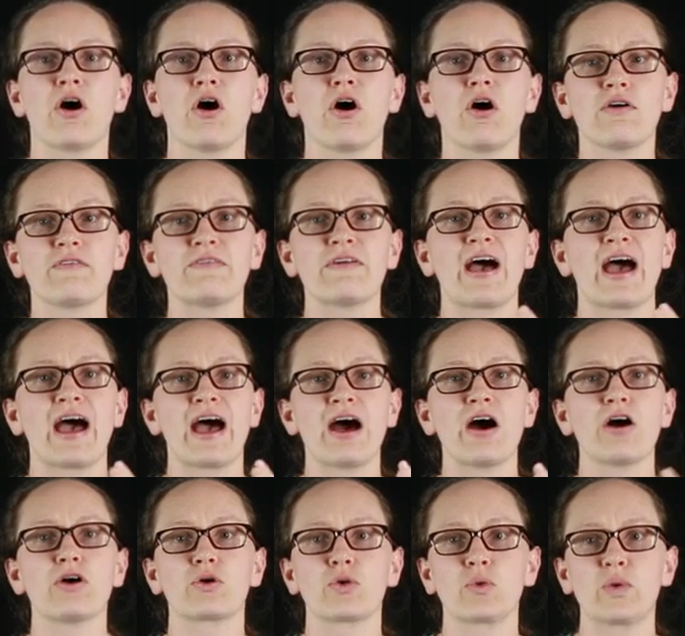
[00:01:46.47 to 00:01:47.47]
of
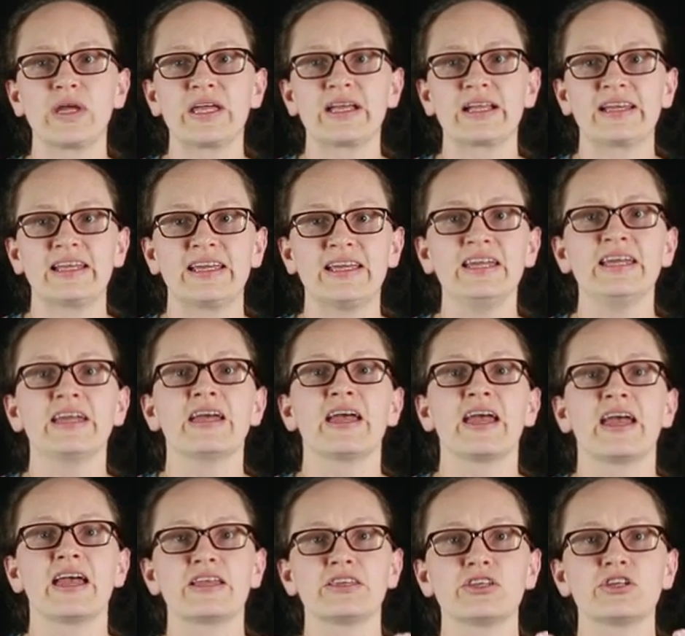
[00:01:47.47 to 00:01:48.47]
how quickly
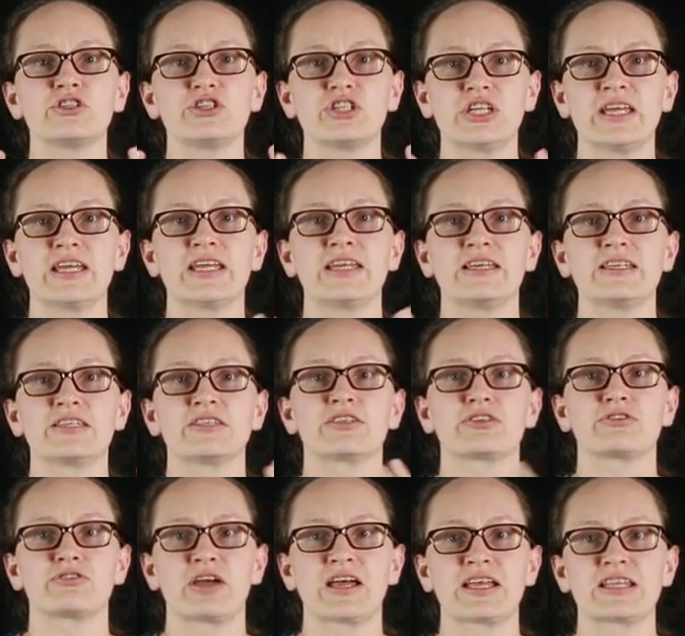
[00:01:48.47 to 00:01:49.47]
energy is
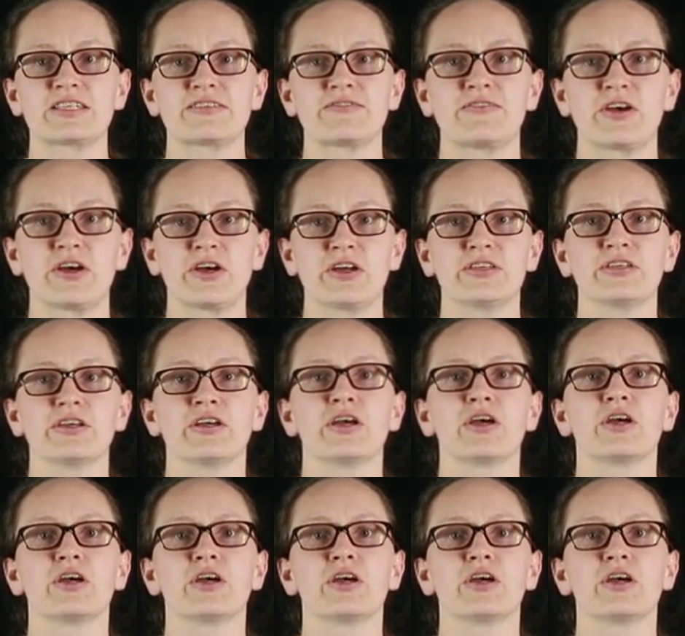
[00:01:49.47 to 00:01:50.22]
transferred.